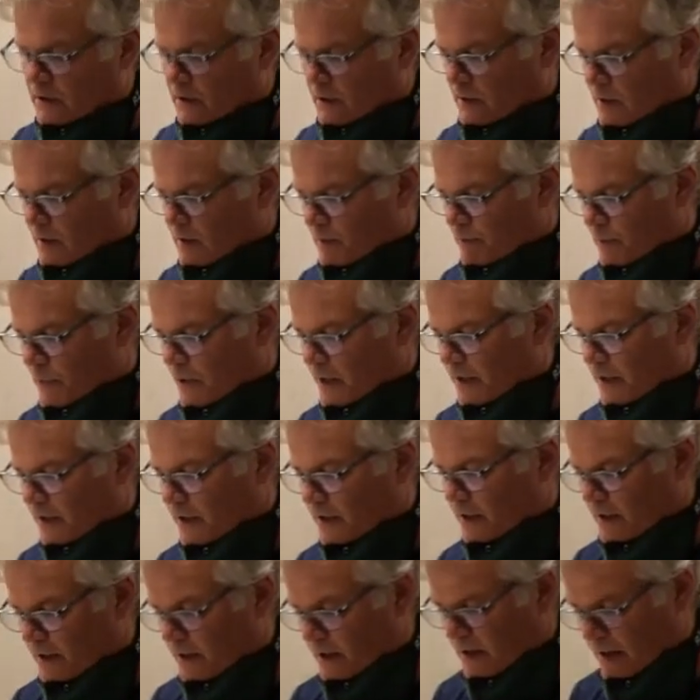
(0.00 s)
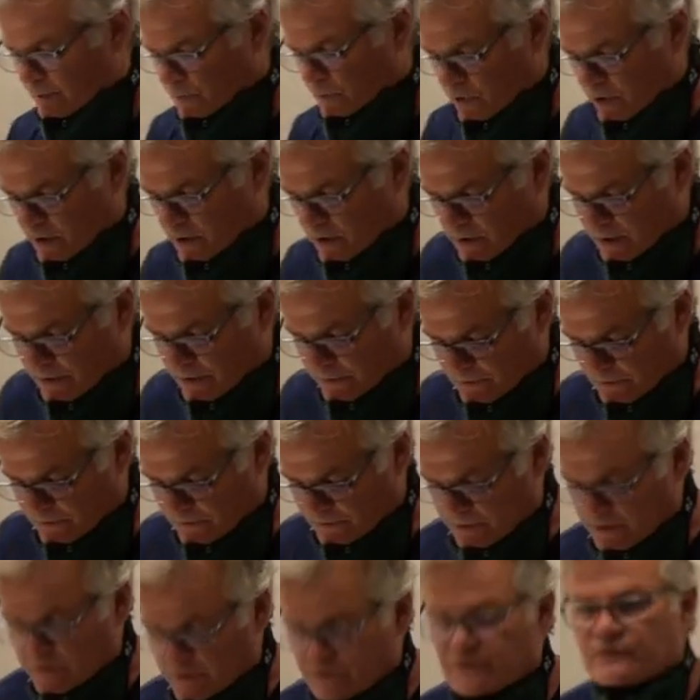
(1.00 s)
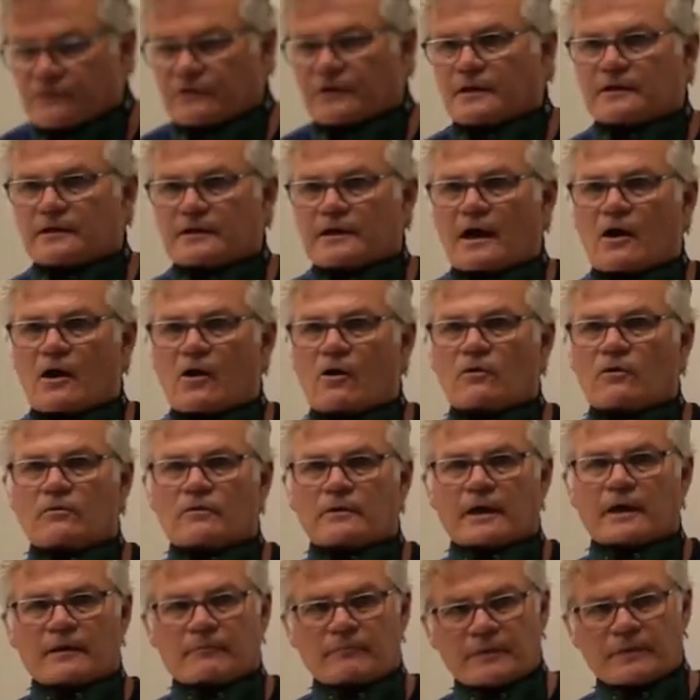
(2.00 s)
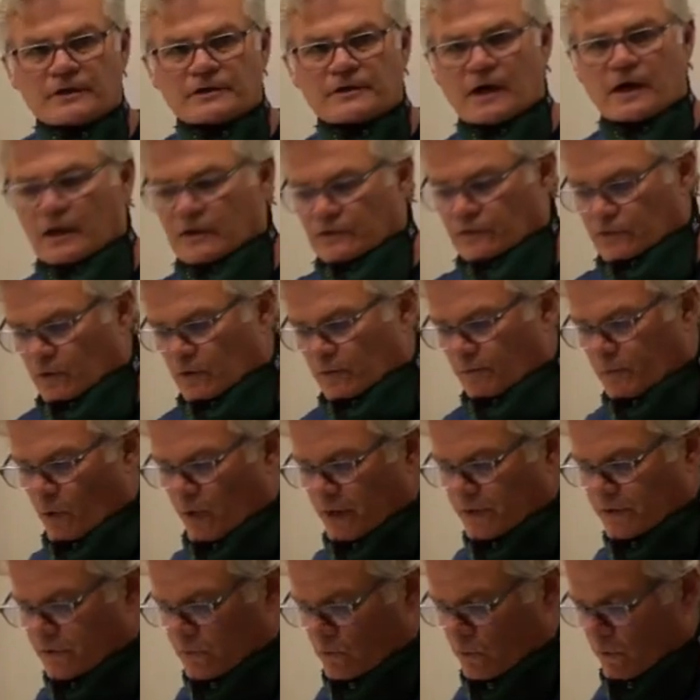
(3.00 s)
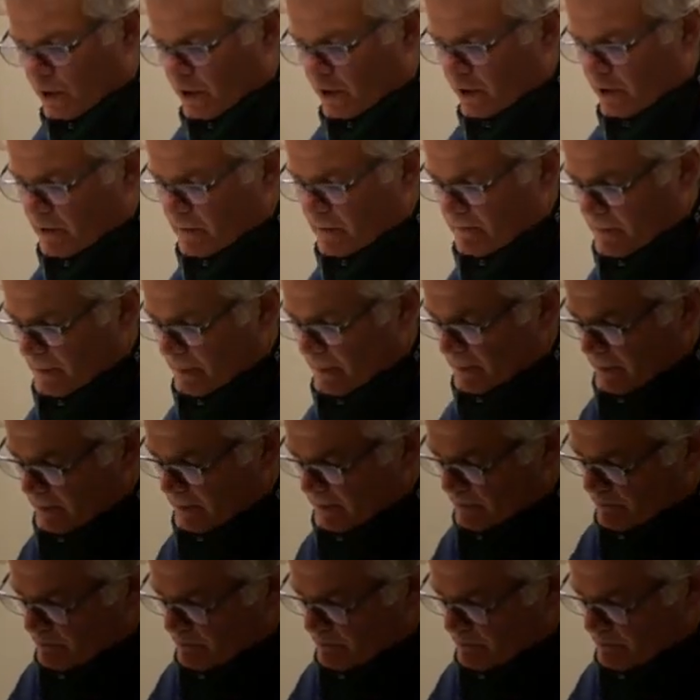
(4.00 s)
But I'm going to let this thing sit now and be done to a point to where by